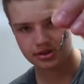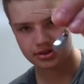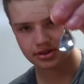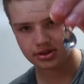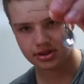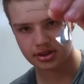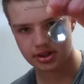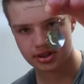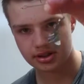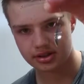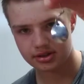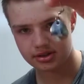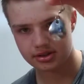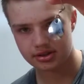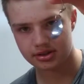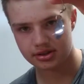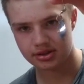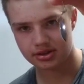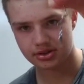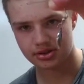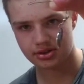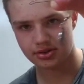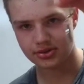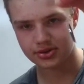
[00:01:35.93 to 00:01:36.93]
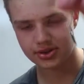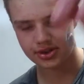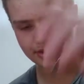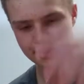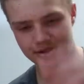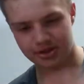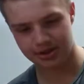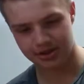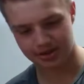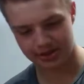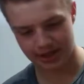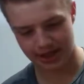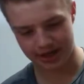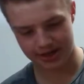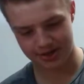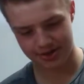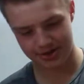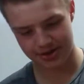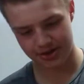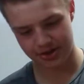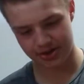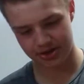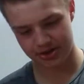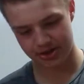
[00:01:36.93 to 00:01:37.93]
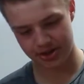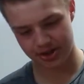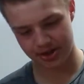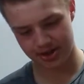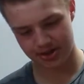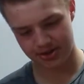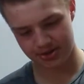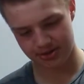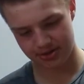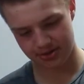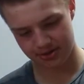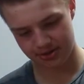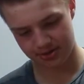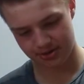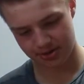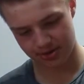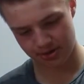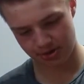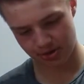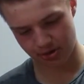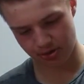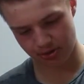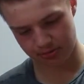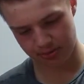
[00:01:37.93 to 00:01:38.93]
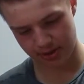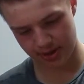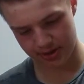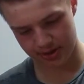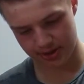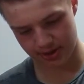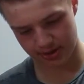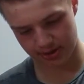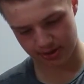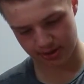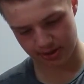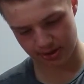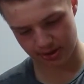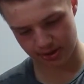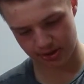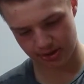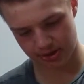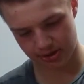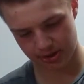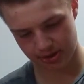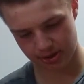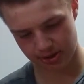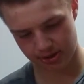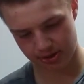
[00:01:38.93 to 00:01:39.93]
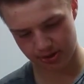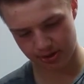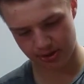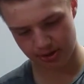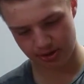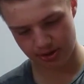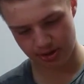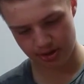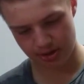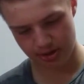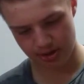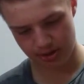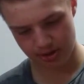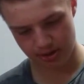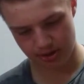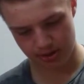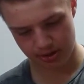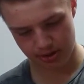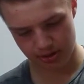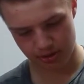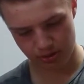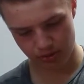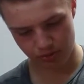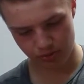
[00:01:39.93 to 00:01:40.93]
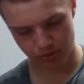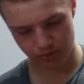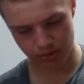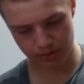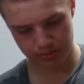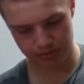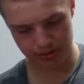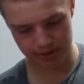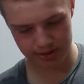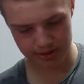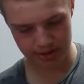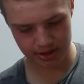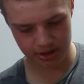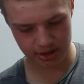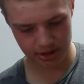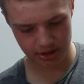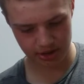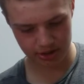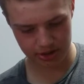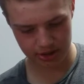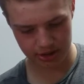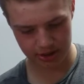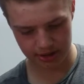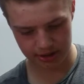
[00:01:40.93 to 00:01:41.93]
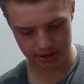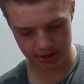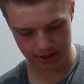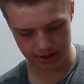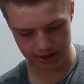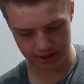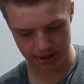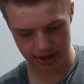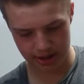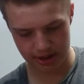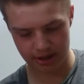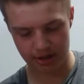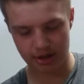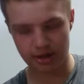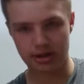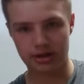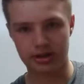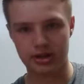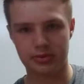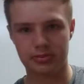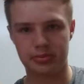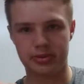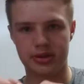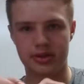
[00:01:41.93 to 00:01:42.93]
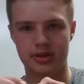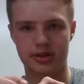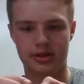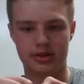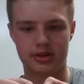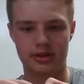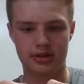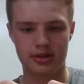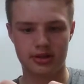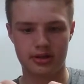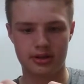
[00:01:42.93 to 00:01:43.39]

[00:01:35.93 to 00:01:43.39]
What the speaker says: that goes on to attach it to your jigs. So basically, you're just gonna whip this on your jig like that and clip it in